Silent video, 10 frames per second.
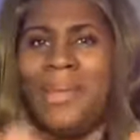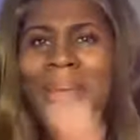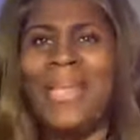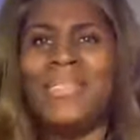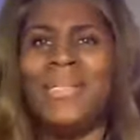
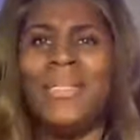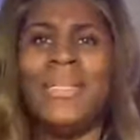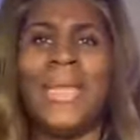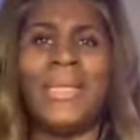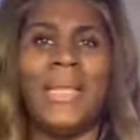so back to
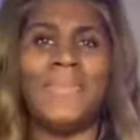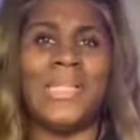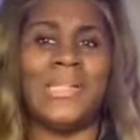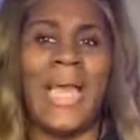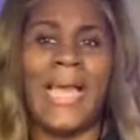the lady that
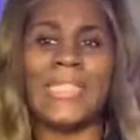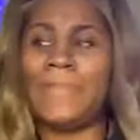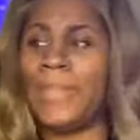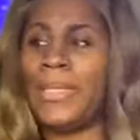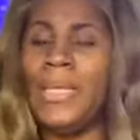was in the
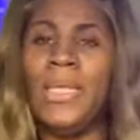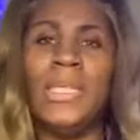hospital.